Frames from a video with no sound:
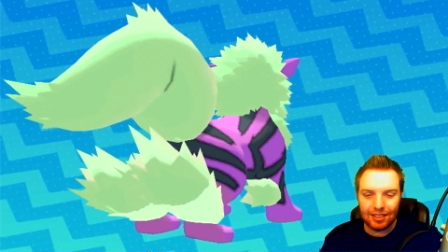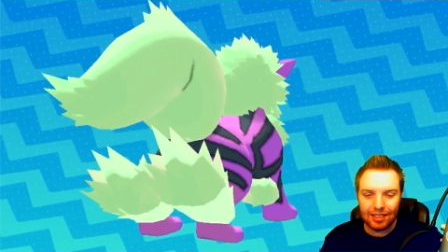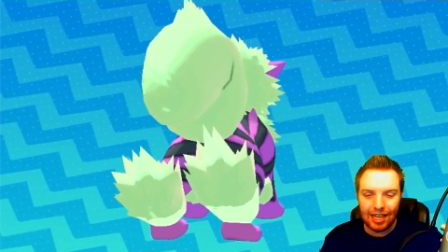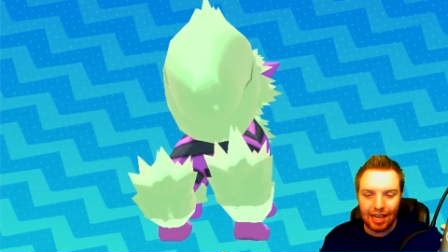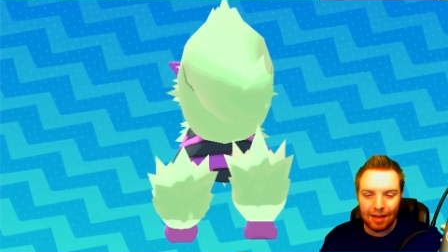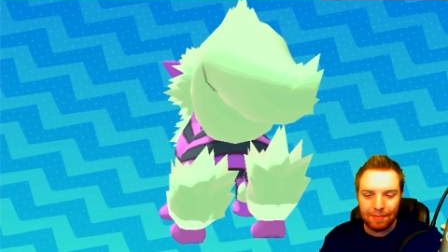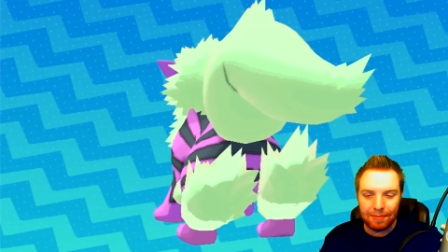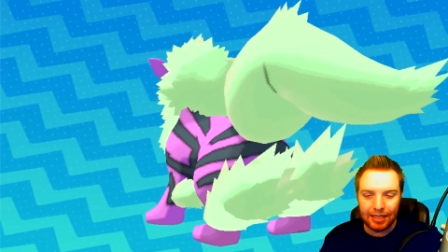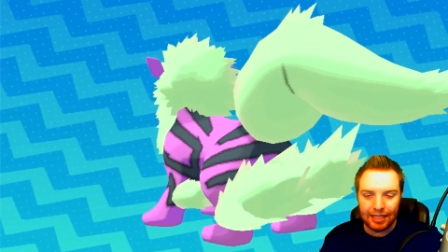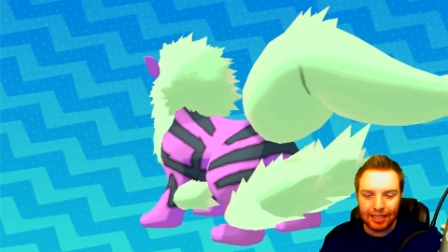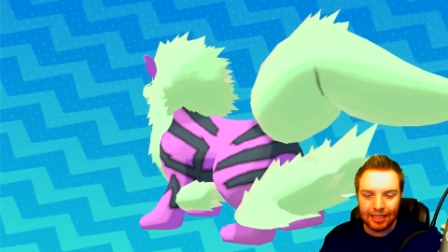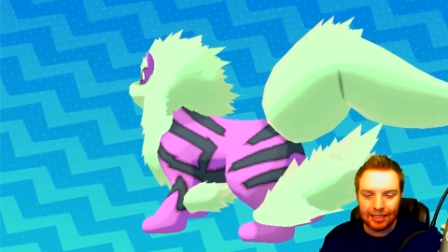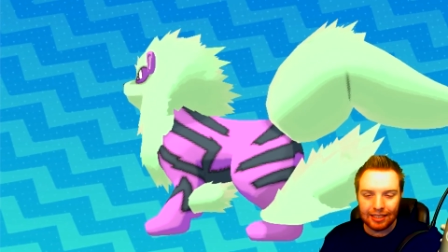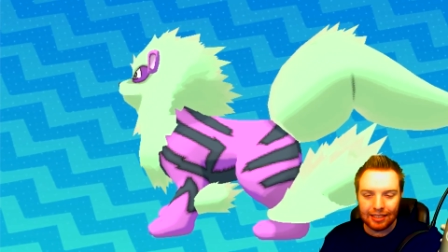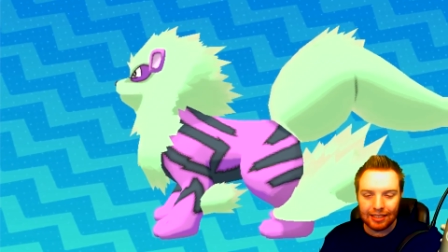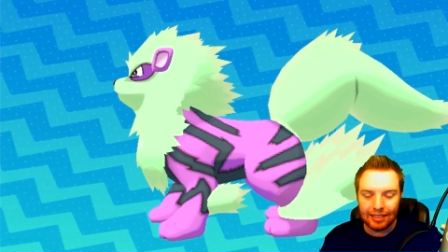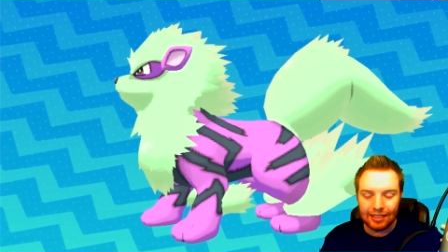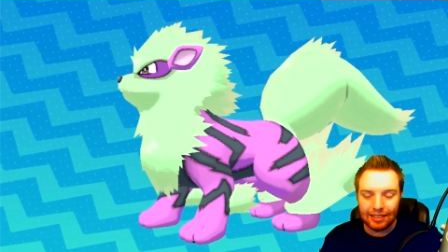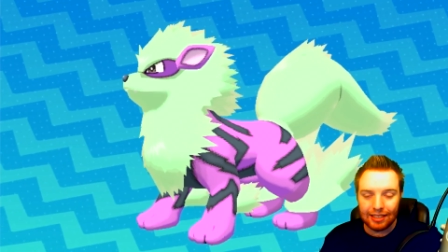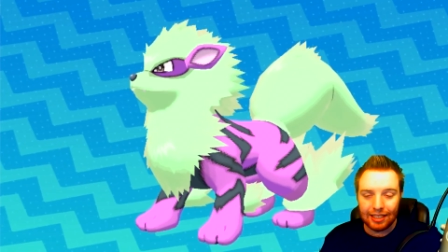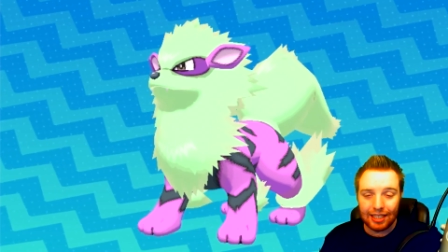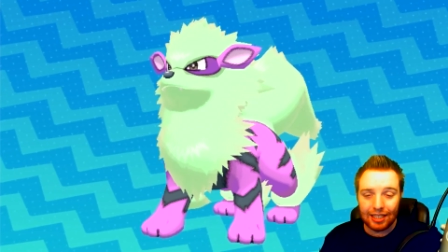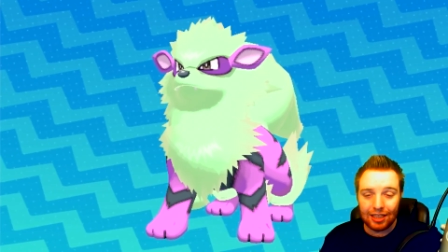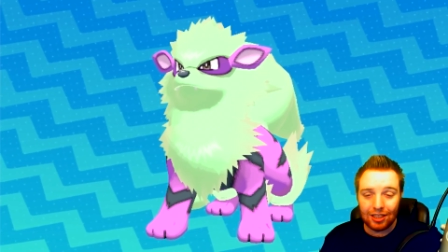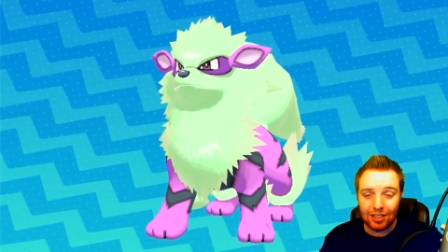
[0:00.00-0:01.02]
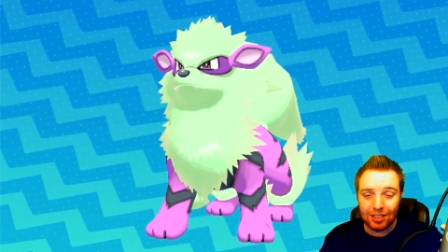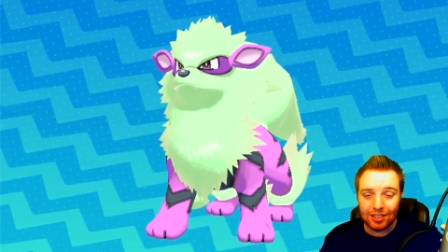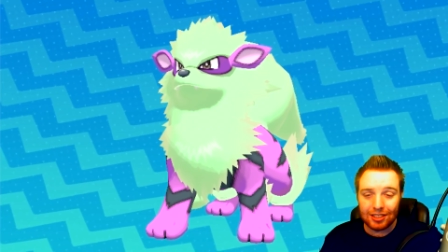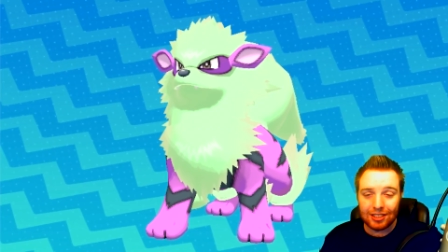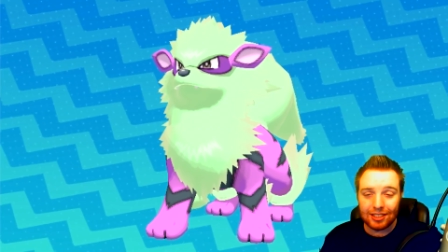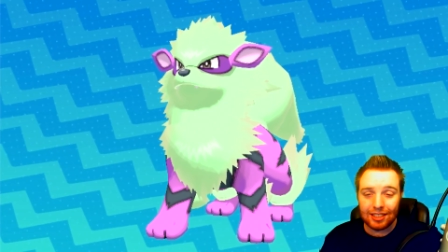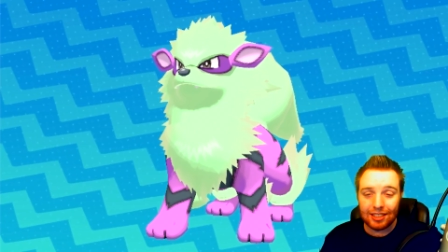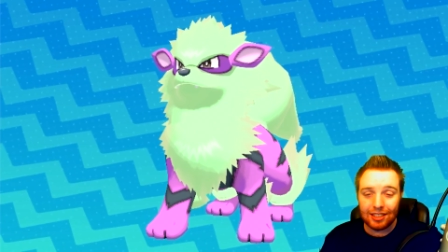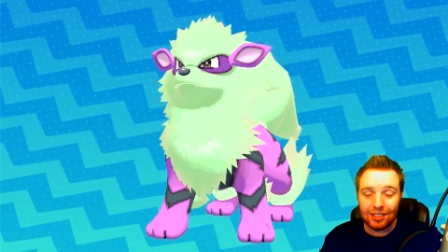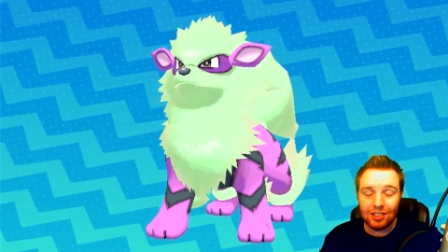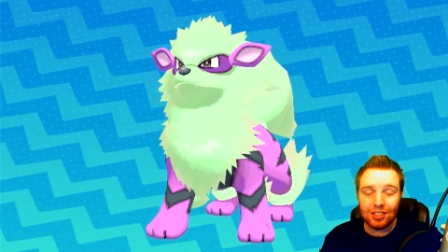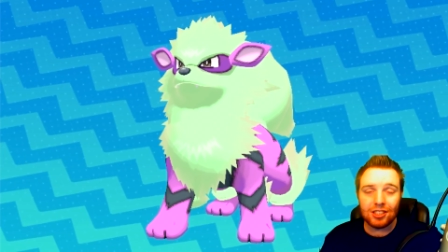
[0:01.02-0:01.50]
I mean, it looks
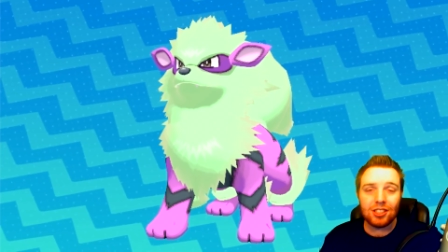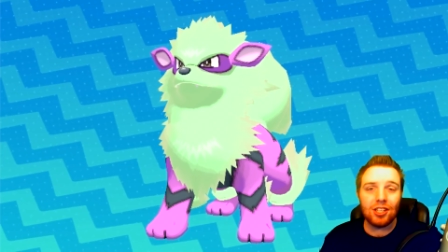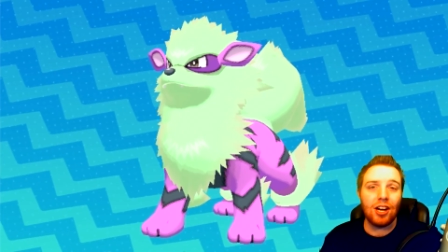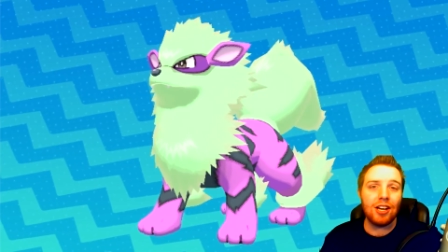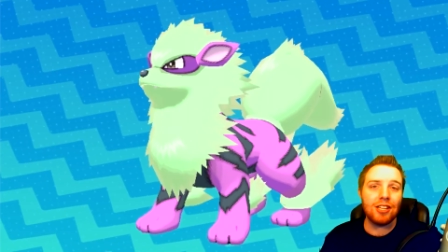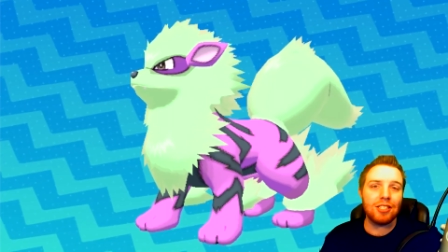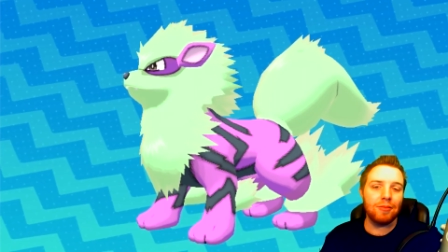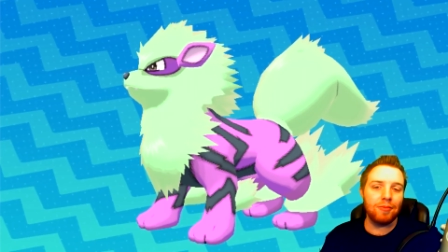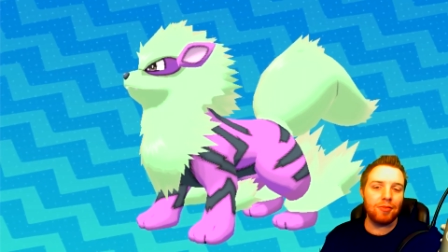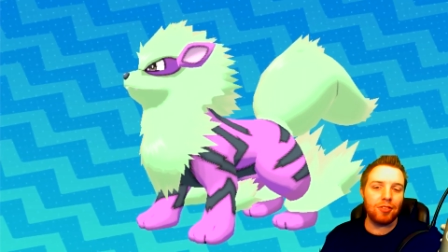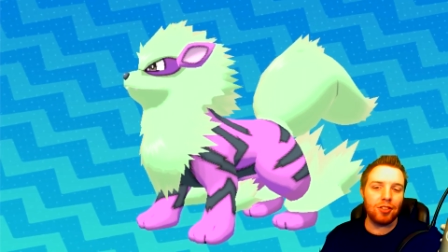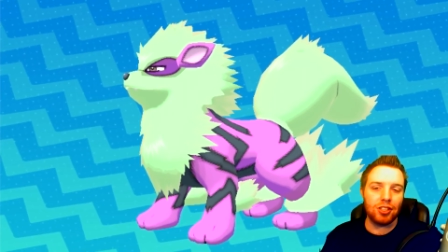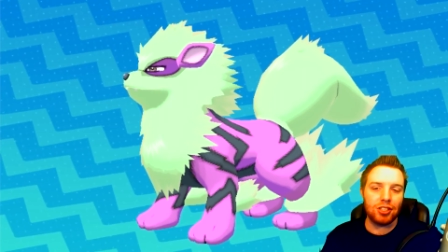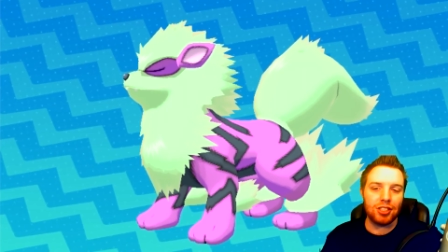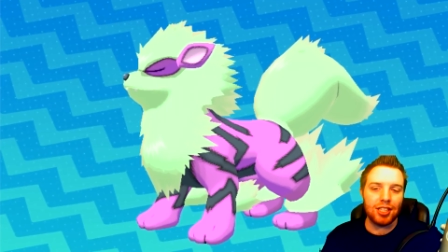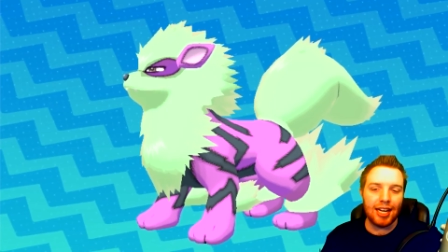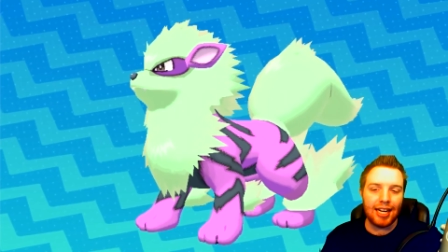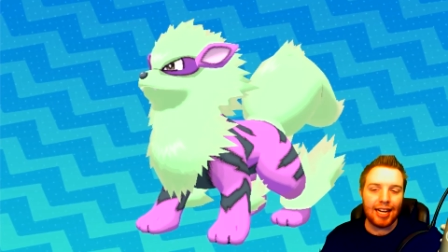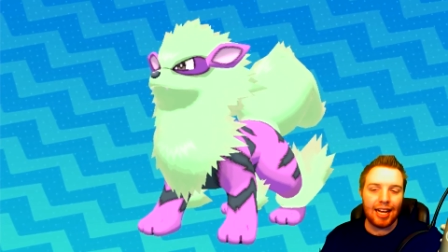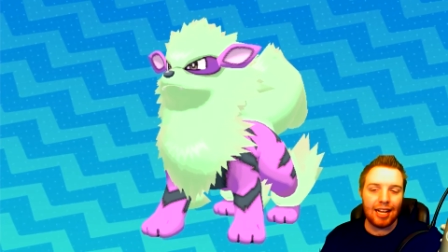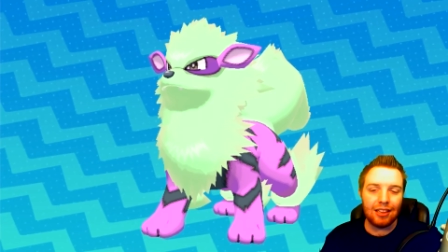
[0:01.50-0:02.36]
it looks awesome for a shiny.